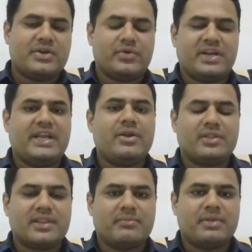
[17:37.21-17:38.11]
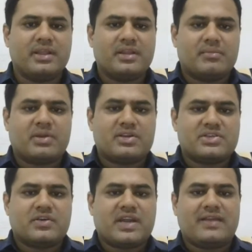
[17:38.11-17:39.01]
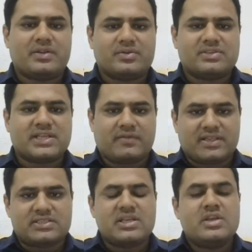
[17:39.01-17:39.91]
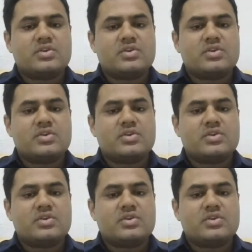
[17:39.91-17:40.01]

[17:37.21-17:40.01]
you don't eat on them because you are having those cravings.